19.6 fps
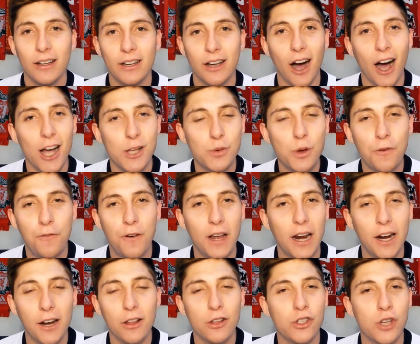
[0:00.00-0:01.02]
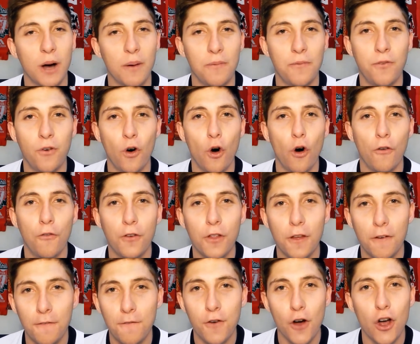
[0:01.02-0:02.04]
Guys, we fell out of the top 4 for
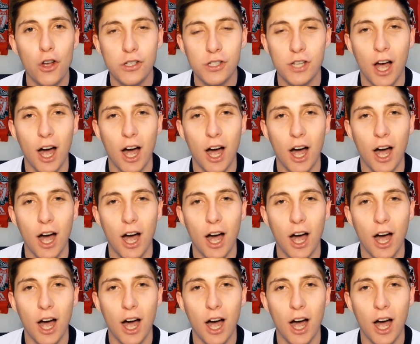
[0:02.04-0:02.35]
the first